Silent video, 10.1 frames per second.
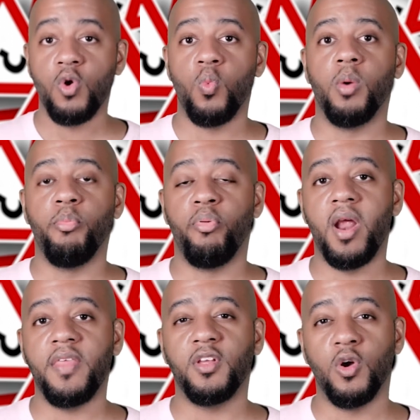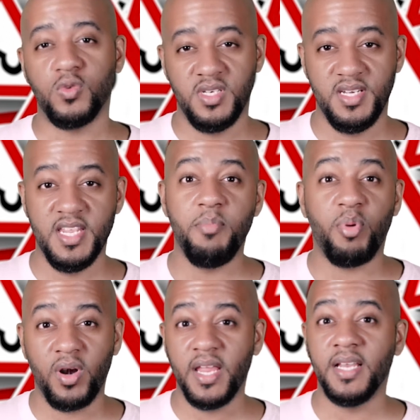where breath goes
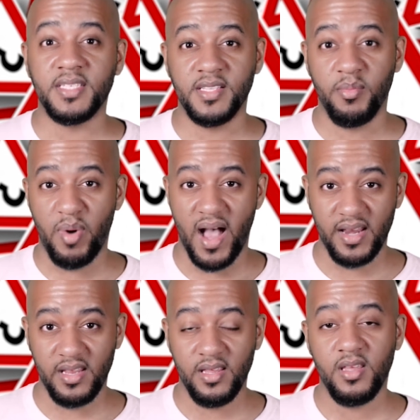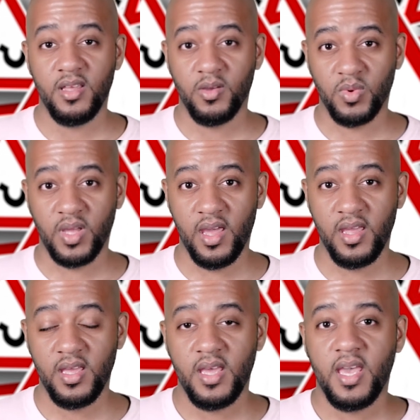deeper into the body, okay?